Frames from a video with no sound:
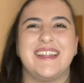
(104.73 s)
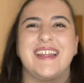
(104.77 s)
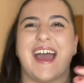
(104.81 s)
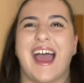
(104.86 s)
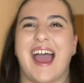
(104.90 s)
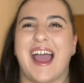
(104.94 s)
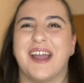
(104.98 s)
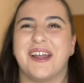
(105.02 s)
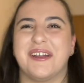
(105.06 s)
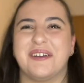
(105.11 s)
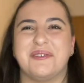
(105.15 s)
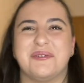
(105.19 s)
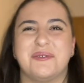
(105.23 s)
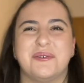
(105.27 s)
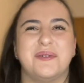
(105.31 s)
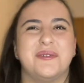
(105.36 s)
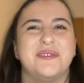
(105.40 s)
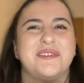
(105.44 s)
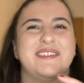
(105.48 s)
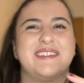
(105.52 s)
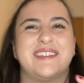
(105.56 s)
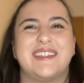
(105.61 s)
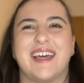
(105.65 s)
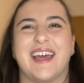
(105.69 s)
the
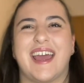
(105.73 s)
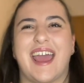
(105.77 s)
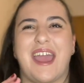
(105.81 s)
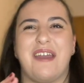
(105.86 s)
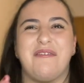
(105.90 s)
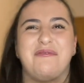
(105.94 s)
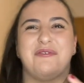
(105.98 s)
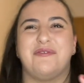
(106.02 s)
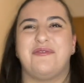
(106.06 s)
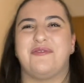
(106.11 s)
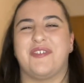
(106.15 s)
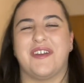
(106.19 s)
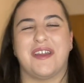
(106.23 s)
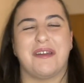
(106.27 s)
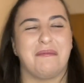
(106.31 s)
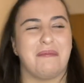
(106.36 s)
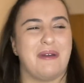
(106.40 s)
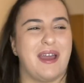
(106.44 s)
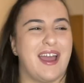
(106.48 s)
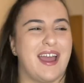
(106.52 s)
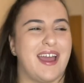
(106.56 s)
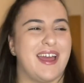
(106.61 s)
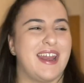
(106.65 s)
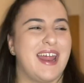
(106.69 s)
angles, the everything,
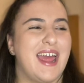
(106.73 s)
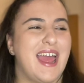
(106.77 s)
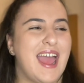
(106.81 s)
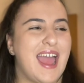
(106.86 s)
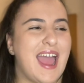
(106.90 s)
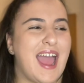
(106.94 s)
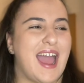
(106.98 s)
man.